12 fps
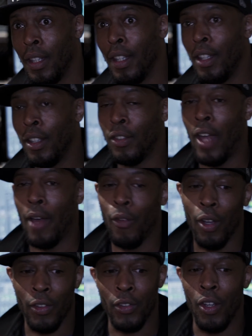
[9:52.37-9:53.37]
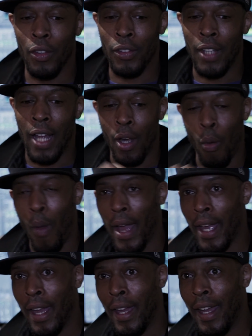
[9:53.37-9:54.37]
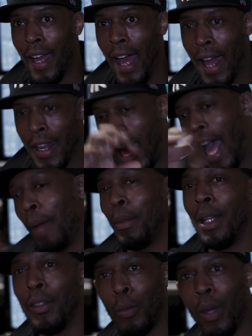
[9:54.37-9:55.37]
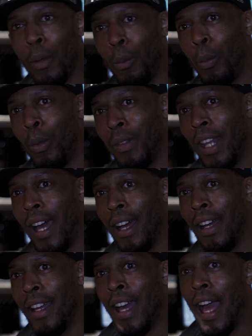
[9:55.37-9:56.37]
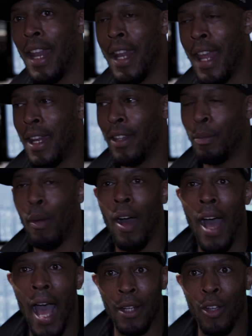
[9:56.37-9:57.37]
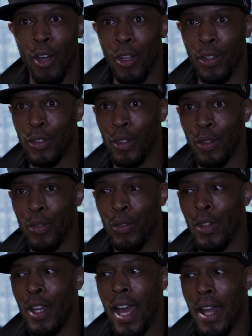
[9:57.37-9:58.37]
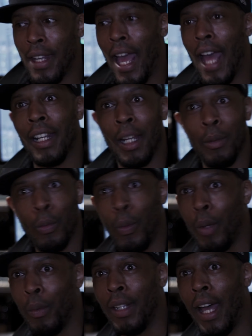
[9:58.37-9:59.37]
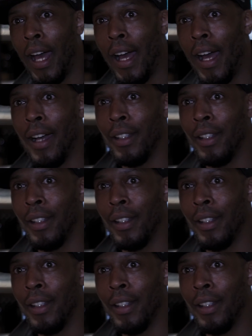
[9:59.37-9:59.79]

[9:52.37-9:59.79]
Yeah. So I've got songs that are quiet, and the ad-libs work with that, and then there's more hardcore stuff, and the ad-libs work with that.